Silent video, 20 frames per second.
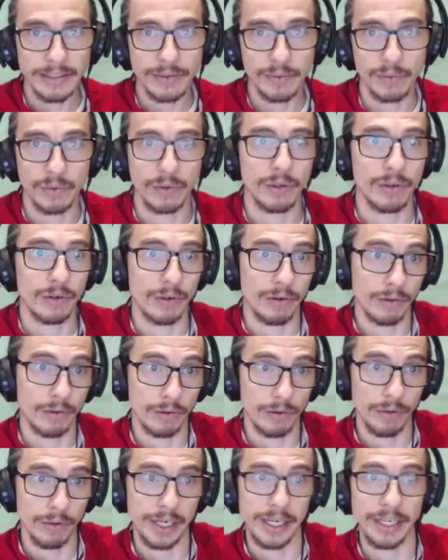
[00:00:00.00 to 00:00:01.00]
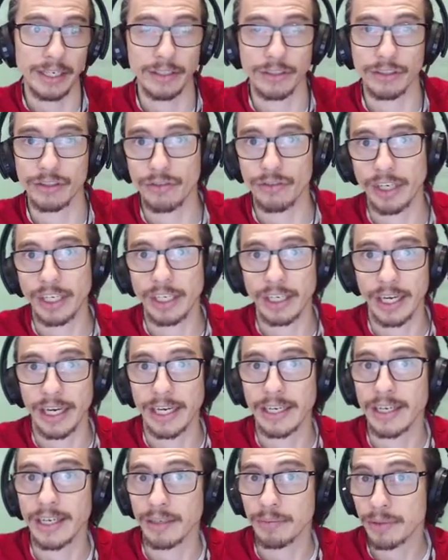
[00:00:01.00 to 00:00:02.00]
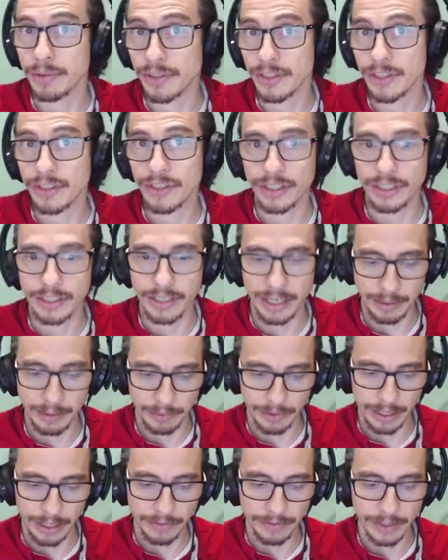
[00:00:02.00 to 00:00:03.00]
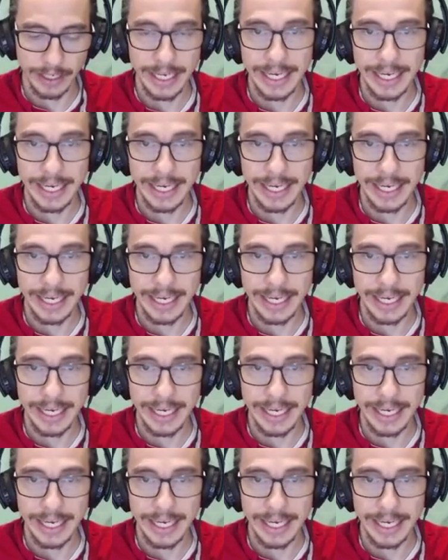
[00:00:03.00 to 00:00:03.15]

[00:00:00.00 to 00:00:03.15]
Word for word: We'll create a straight line on a position time graph.